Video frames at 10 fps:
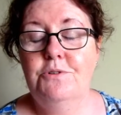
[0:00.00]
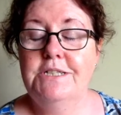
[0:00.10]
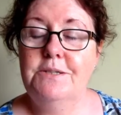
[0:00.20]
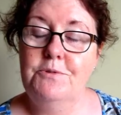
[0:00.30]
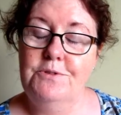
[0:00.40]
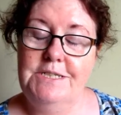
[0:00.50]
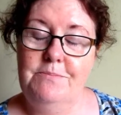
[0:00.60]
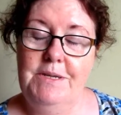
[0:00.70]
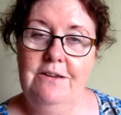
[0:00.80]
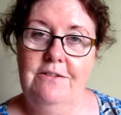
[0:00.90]
supposed to
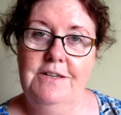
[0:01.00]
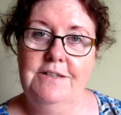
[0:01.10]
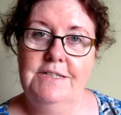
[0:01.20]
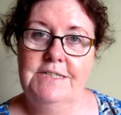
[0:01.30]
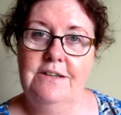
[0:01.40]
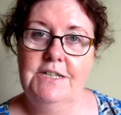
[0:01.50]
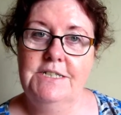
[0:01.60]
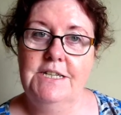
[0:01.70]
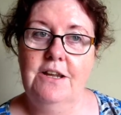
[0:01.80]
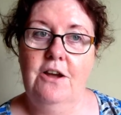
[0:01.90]
be on
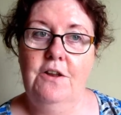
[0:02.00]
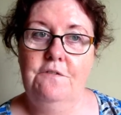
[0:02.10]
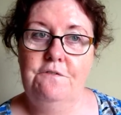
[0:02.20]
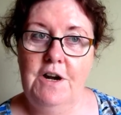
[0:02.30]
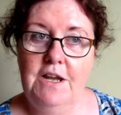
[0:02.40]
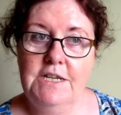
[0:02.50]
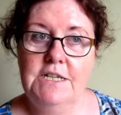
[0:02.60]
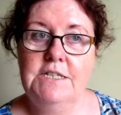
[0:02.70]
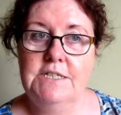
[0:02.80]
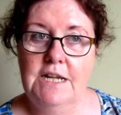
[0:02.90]
starting on
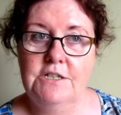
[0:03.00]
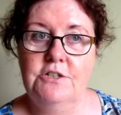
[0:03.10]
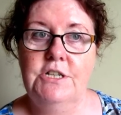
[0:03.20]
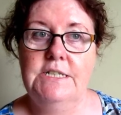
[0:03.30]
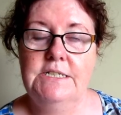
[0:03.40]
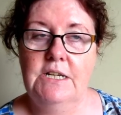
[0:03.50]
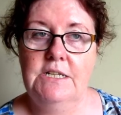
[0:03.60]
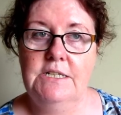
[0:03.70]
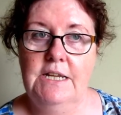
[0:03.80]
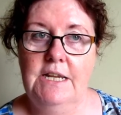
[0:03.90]
Friday, Saturday,
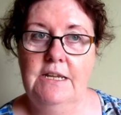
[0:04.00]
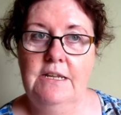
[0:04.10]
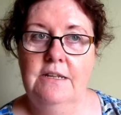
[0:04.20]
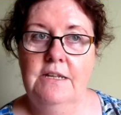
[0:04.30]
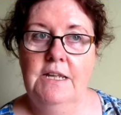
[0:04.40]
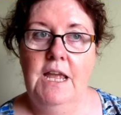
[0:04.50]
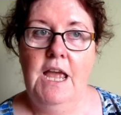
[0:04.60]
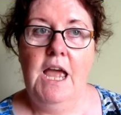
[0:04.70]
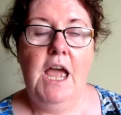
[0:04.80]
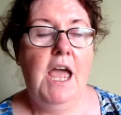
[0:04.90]
Sunday.
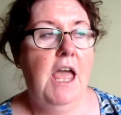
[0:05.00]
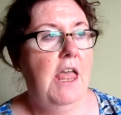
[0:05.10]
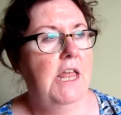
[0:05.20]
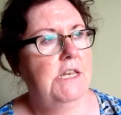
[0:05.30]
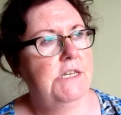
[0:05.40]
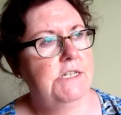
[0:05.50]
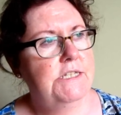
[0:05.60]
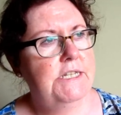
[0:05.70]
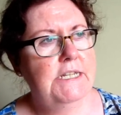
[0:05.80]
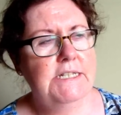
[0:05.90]
And the
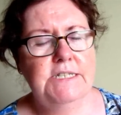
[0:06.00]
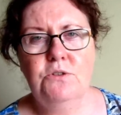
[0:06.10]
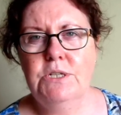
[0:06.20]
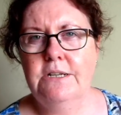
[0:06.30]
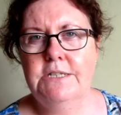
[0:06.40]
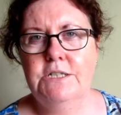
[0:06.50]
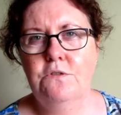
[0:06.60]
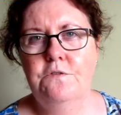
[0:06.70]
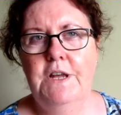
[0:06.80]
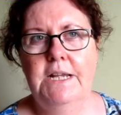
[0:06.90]
tickets sold out so
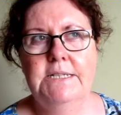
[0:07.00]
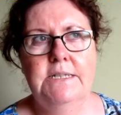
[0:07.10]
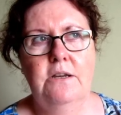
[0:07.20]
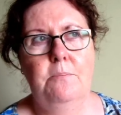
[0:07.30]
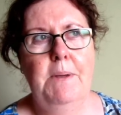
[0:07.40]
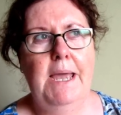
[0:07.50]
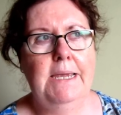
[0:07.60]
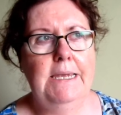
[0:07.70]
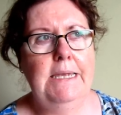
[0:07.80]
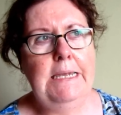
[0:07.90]
fast there
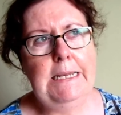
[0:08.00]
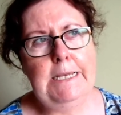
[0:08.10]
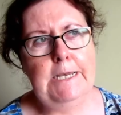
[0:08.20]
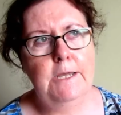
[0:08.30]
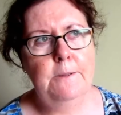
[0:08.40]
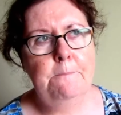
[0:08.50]
back in